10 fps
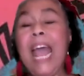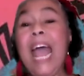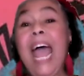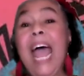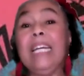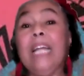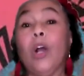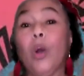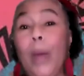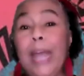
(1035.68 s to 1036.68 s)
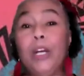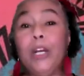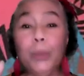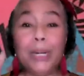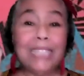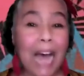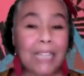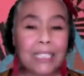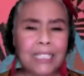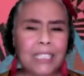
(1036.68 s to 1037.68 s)
And Kwaku
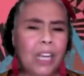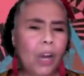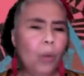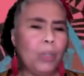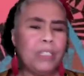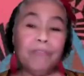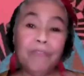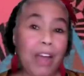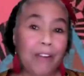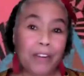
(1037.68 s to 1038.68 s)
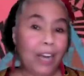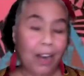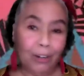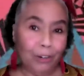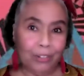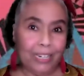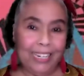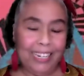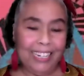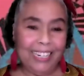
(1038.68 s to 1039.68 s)
Nancy was very
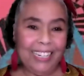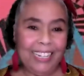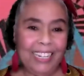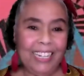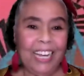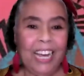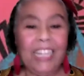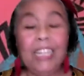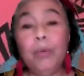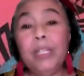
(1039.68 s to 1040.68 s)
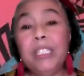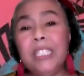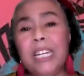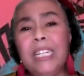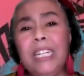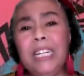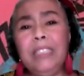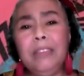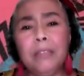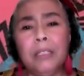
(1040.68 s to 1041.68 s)
hungry. He was
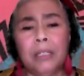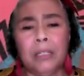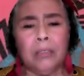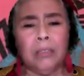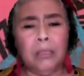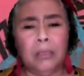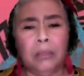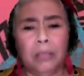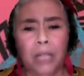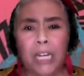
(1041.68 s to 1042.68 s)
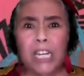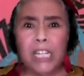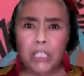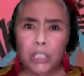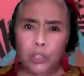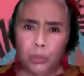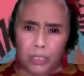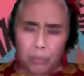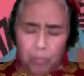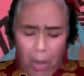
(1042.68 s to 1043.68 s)
sitting huh, and listening to
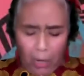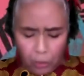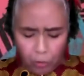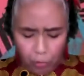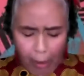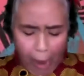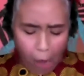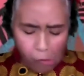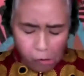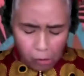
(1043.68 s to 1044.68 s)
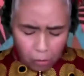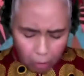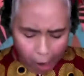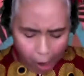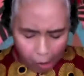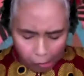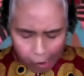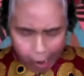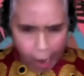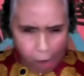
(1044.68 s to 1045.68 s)
his belly growl.
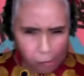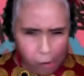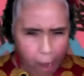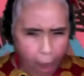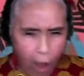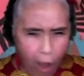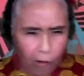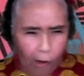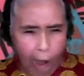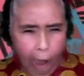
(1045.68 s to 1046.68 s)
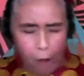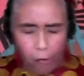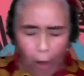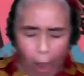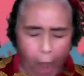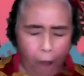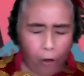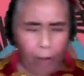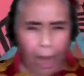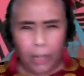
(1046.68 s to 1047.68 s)

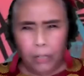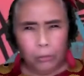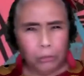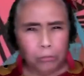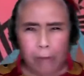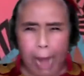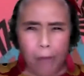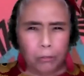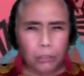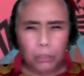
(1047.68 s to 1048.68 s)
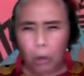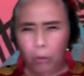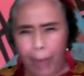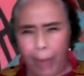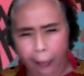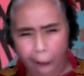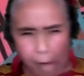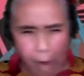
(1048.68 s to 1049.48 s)
It was growling so loud.